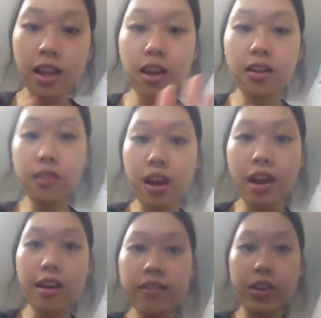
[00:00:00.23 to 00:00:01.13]
Hello
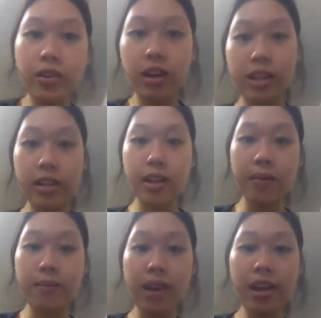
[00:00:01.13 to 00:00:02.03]
everyone,
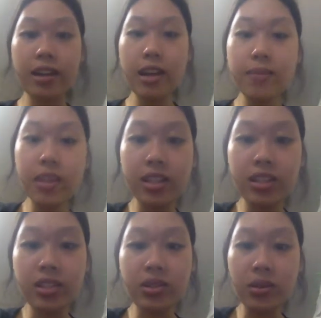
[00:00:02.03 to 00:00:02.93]
my name is
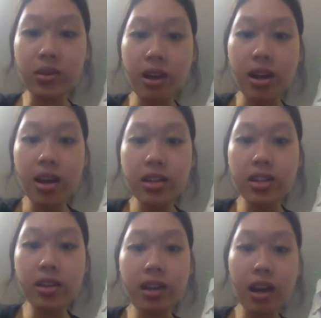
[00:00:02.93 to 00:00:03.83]
Yu.
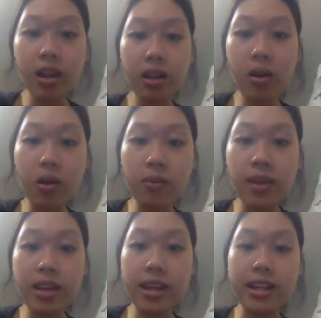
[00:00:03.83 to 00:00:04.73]
You can call
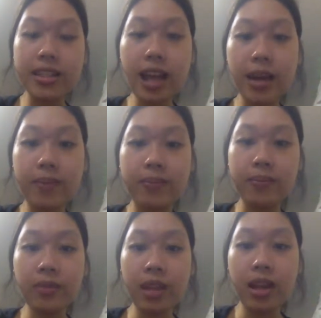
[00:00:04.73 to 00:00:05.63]
me Sam.
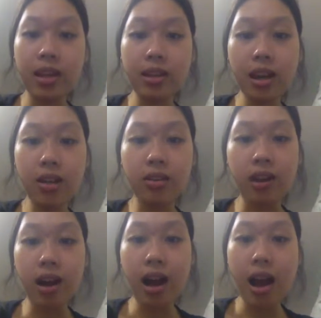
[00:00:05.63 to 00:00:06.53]
Now,
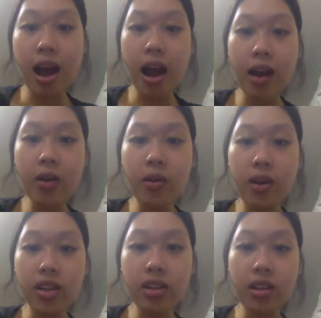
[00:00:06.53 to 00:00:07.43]
I'm
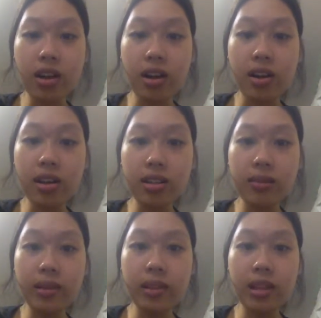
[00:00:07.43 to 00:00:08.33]
going to talk a little
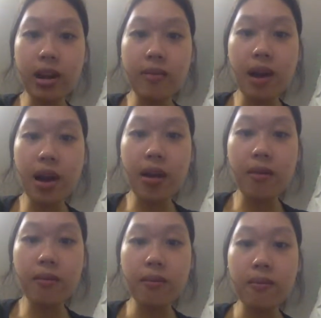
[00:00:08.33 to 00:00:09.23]
bit about
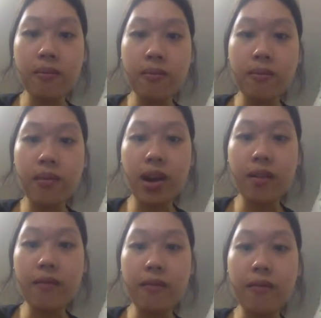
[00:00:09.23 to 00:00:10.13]

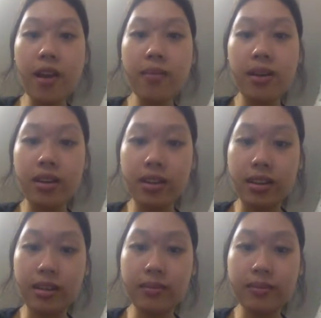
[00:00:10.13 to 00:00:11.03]
my family.